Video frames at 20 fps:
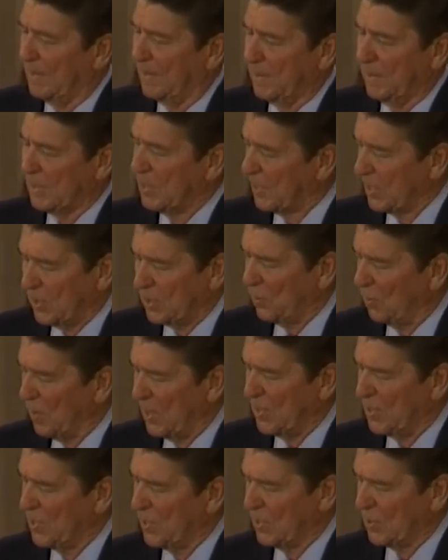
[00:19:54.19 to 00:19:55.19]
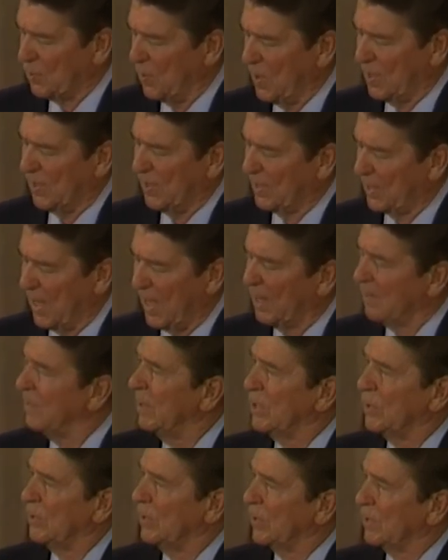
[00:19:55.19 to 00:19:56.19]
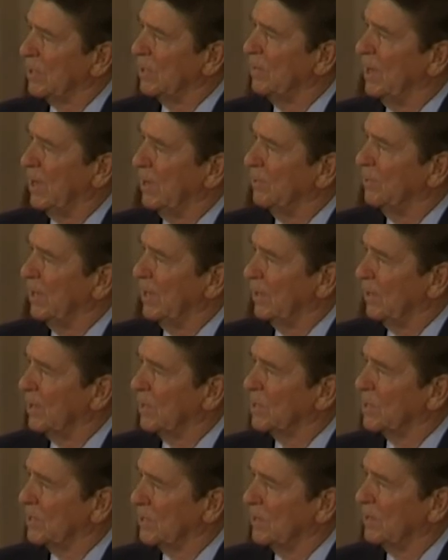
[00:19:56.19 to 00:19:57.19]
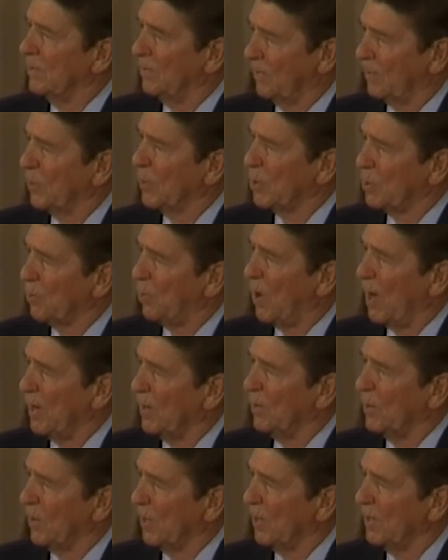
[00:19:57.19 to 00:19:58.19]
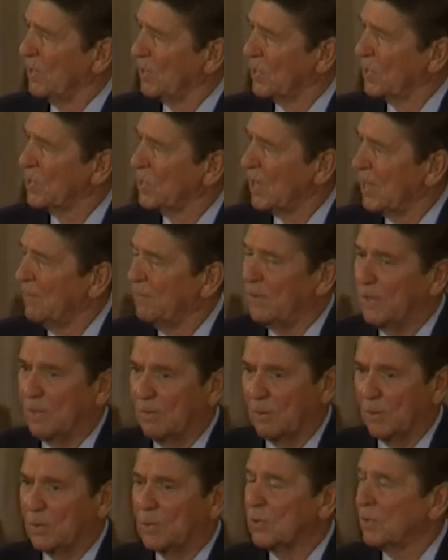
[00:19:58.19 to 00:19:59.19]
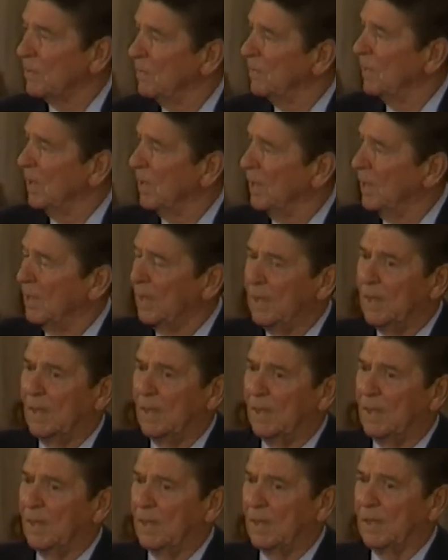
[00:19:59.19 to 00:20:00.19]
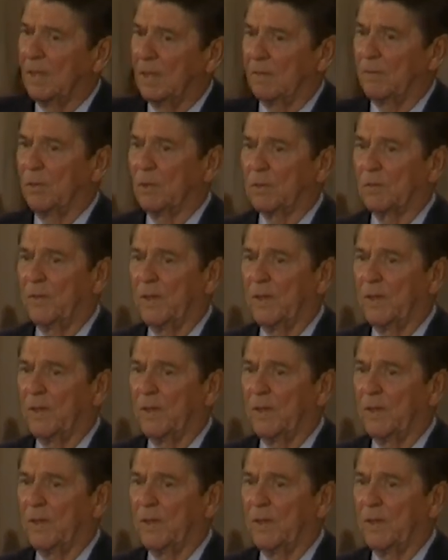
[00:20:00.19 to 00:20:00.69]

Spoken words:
the situation is one that can't be talked about, because first priority is the safety of those of those